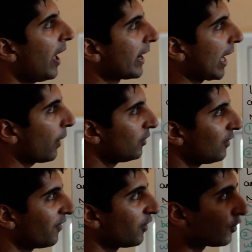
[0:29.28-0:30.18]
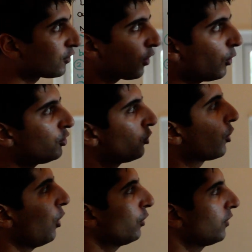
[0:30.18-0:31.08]
accounting for the social
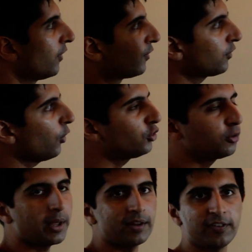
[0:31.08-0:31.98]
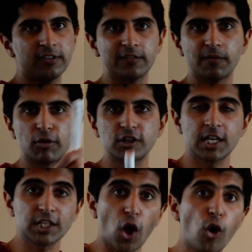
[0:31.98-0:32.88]
costs and the social benefits of a
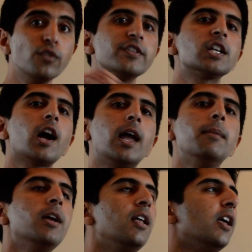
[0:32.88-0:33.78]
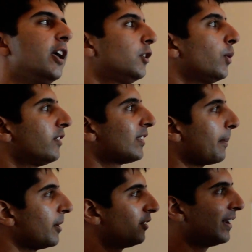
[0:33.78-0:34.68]
project over time to
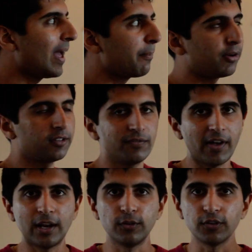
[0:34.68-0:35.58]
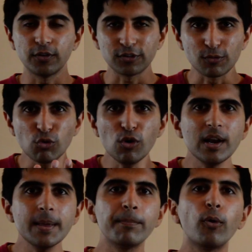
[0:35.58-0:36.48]
establish a net present value. So there are some
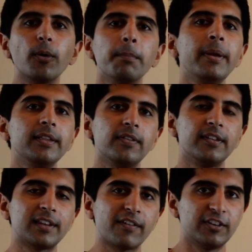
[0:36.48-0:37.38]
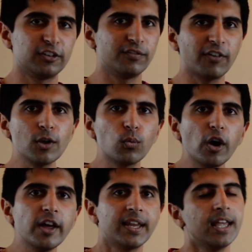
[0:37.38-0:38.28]
really important bits in this definition, very
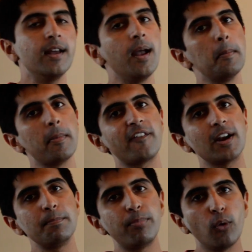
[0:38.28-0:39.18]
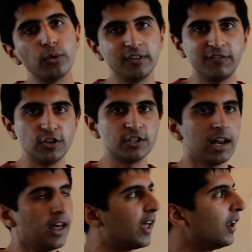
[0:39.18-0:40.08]
wordy, but very important for you to
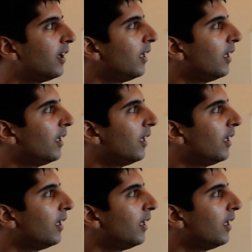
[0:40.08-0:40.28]
learn.